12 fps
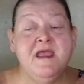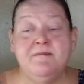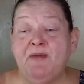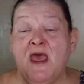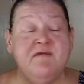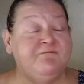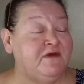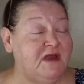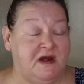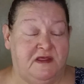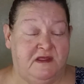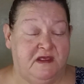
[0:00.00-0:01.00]
ain't paid for
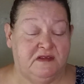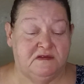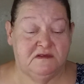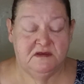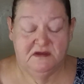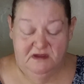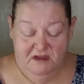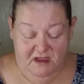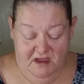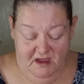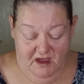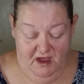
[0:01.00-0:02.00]
none of this.
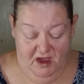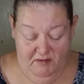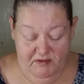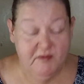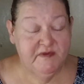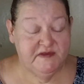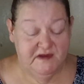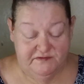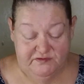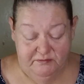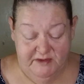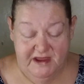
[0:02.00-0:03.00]
Um, it was sent
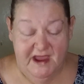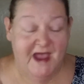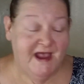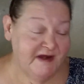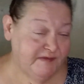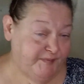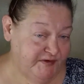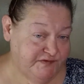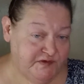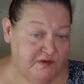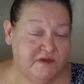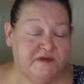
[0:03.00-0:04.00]
to me. I got to pick
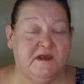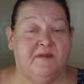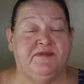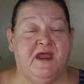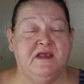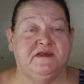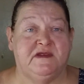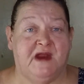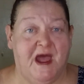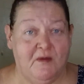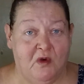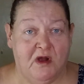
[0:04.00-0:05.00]
choose some things that
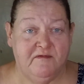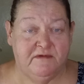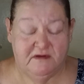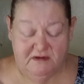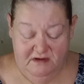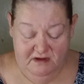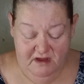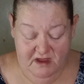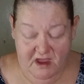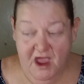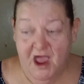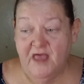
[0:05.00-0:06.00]
I wanted,
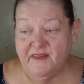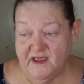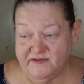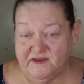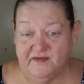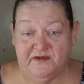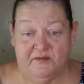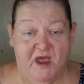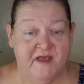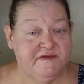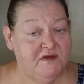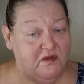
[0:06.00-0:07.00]
and they sent the
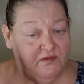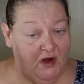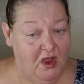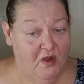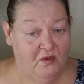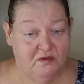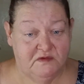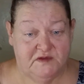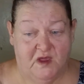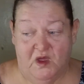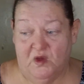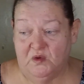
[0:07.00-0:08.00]
rest on their own.
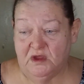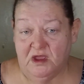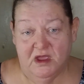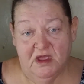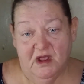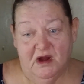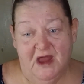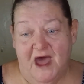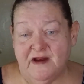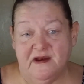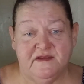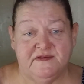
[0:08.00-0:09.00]
So a lot
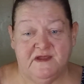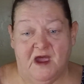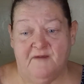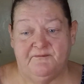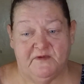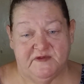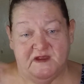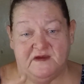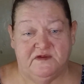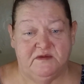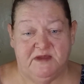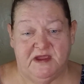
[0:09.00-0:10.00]
of this stuff was sent
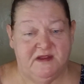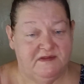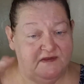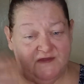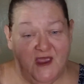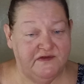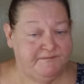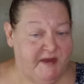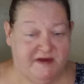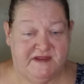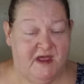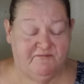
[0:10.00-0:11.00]
to me that they
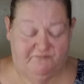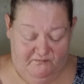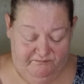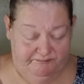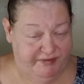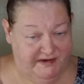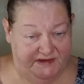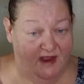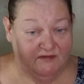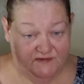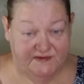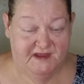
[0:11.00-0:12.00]
picked out picked
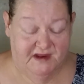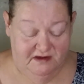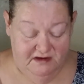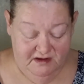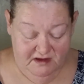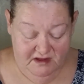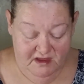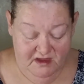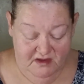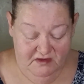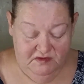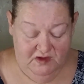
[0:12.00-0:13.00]
out to send.
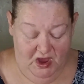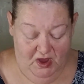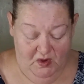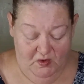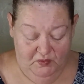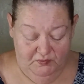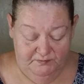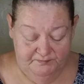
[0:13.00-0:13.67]
So